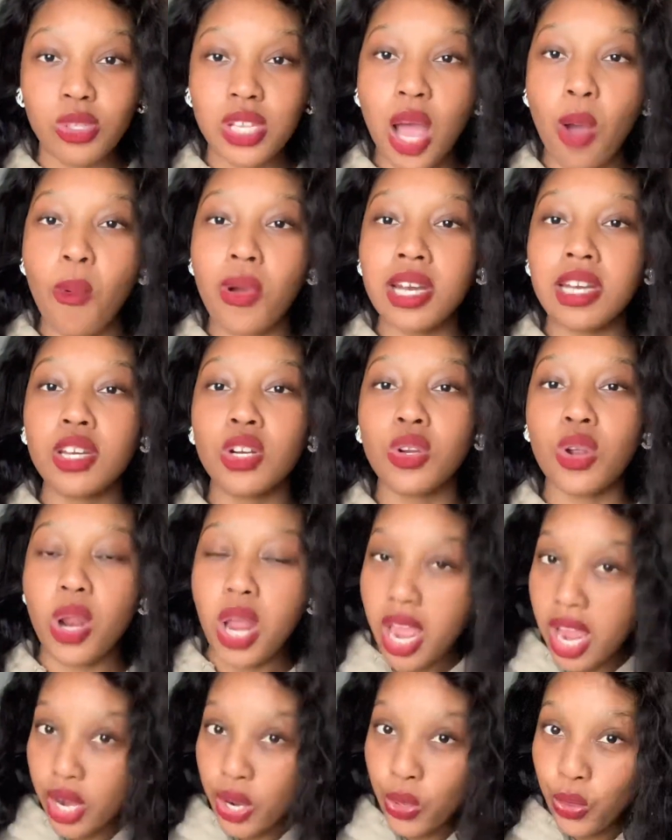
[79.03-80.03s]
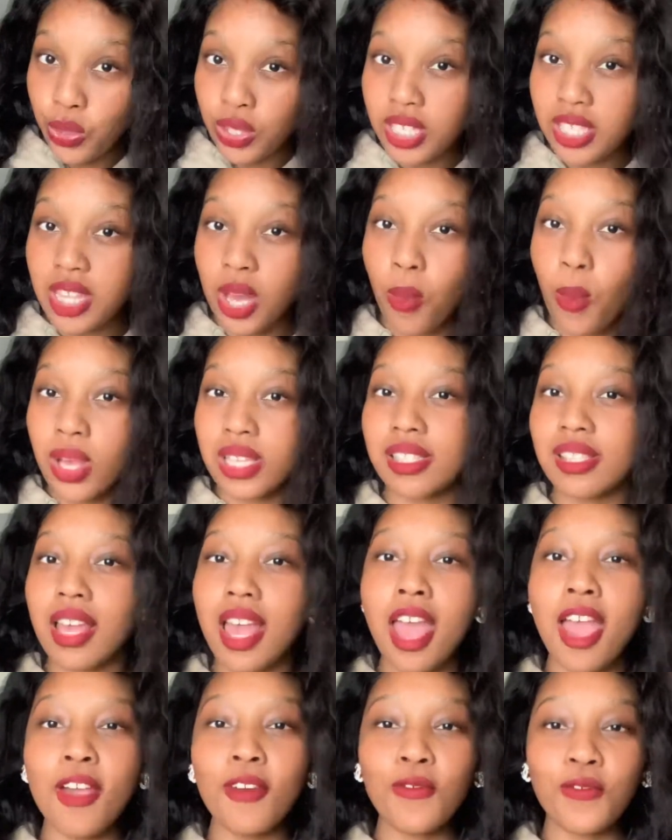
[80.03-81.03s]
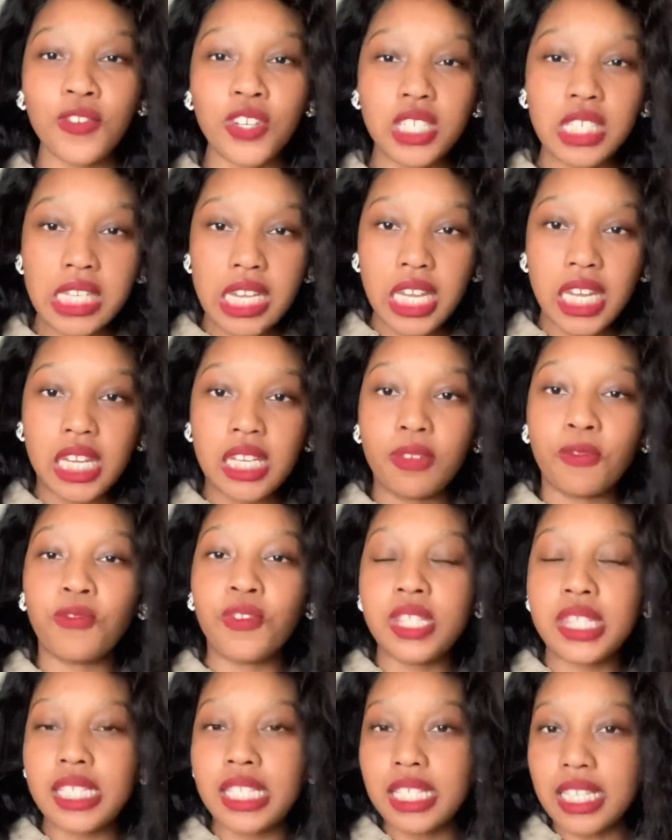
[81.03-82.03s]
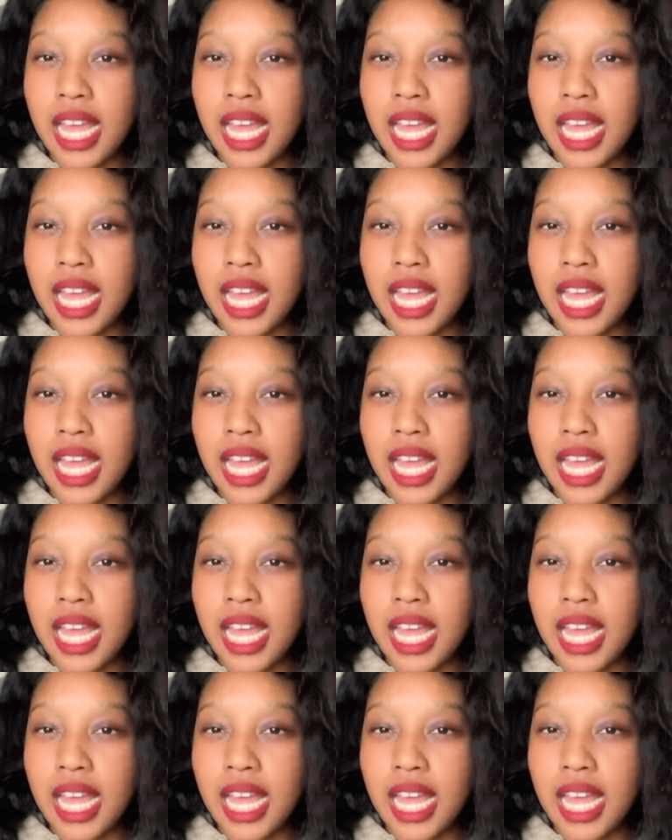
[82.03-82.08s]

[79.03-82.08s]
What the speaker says: I wanted a hoodie that was fitted